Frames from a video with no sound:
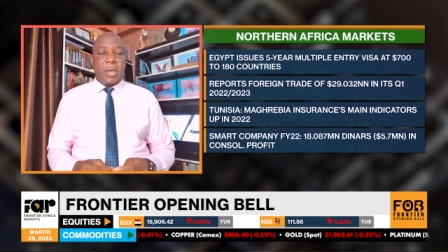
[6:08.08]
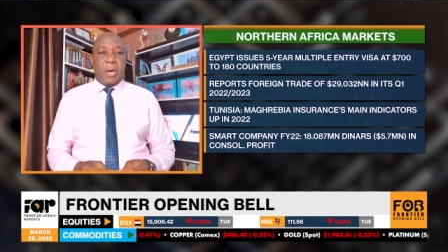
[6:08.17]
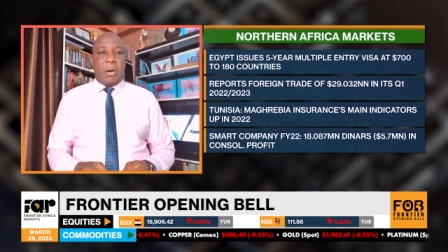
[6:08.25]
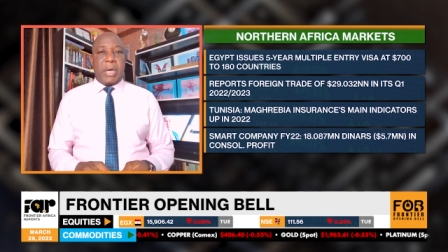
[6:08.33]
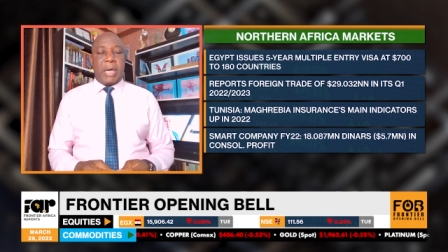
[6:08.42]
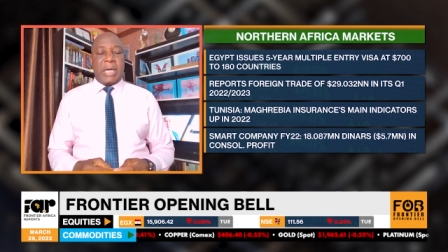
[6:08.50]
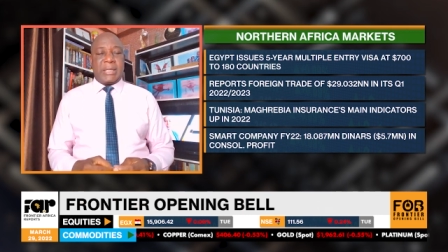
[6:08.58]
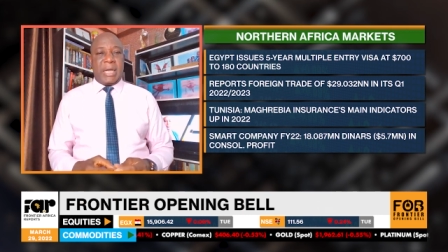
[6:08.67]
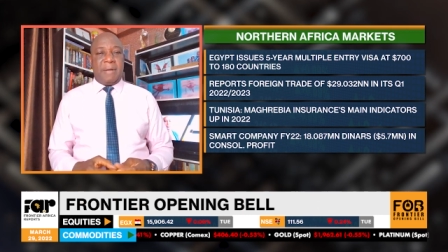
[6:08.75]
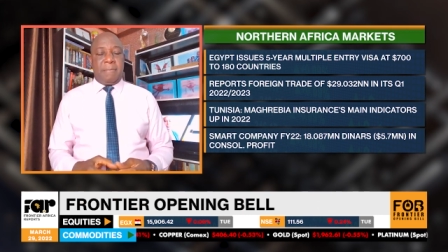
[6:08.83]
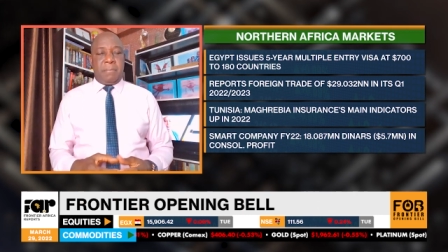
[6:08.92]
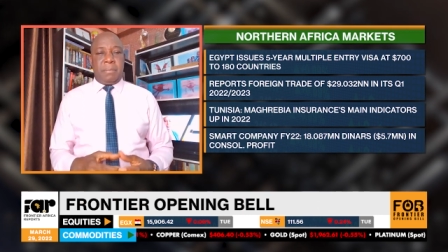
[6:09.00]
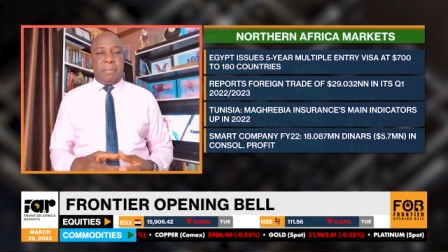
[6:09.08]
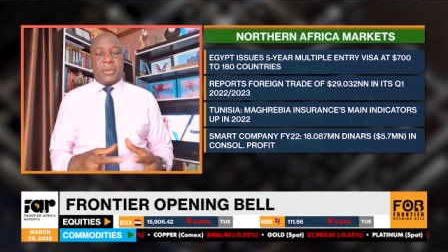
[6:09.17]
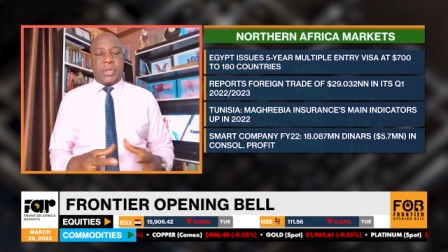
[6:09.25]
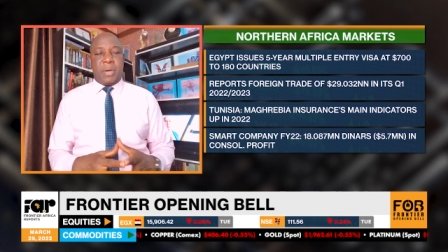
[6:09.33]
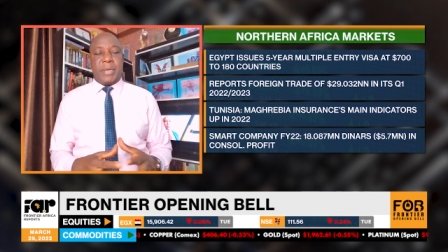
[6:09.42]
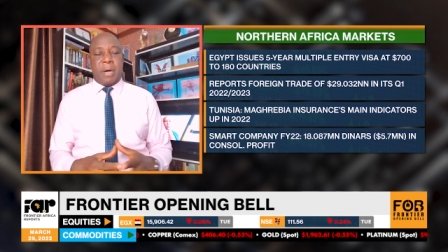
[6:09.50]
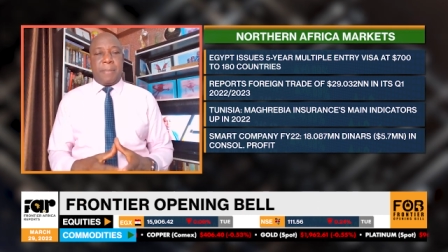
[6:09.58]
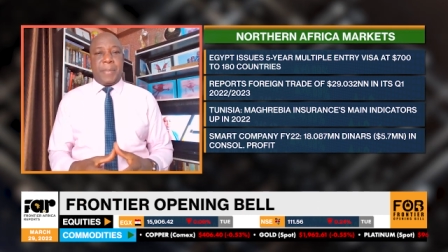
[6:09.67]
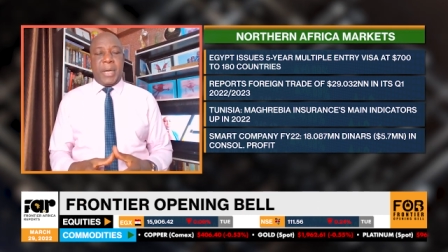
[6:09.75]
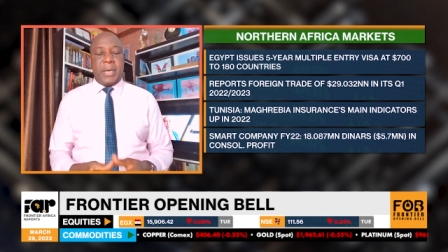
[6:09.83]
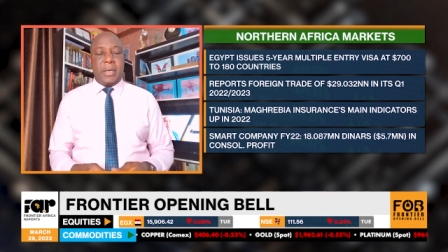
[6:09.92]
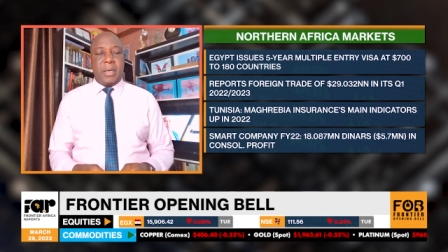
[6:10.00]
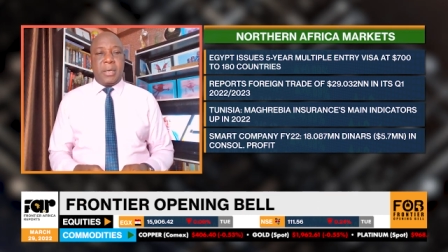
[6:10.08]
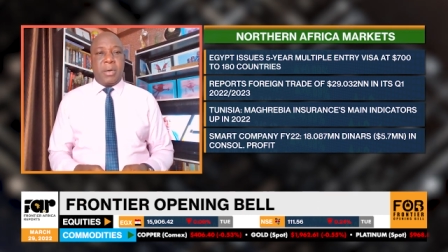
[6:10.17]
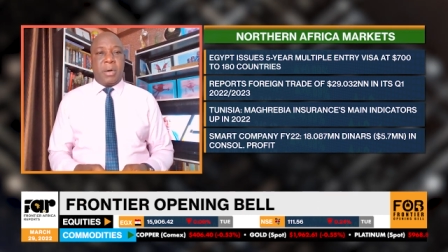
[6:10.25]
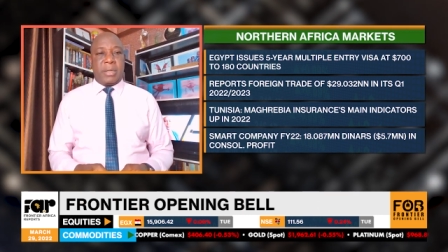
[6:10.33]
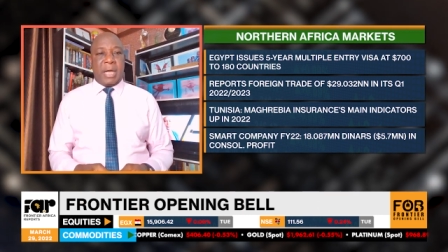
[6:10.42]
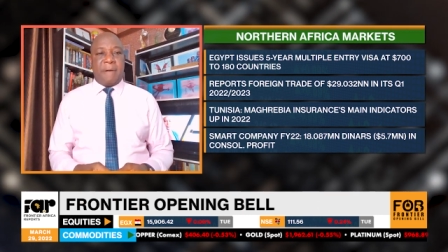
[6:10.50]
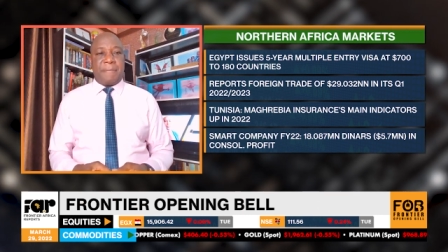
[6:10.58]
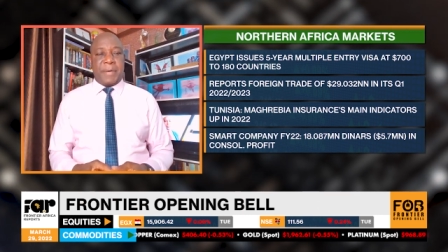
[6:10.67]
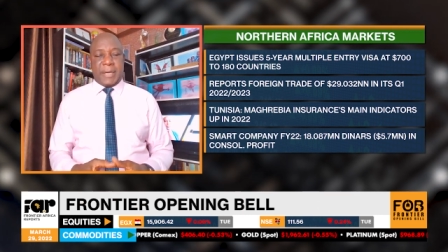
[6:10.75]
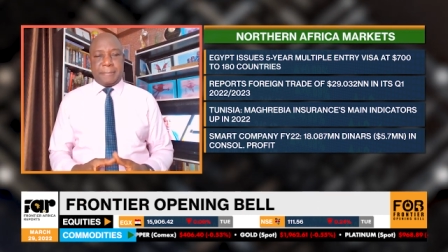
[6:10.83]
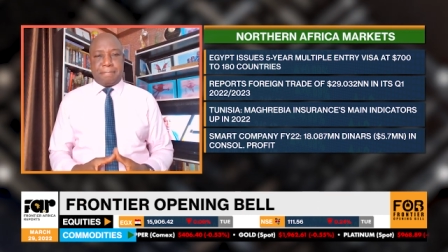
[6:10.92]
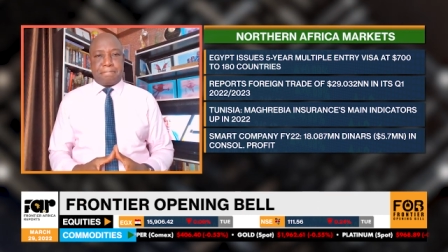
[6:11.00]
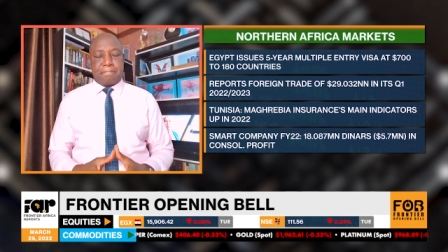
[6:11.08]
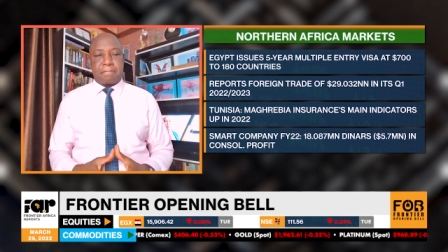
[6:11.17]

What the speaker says: Okay, let's sum it up in North Africa,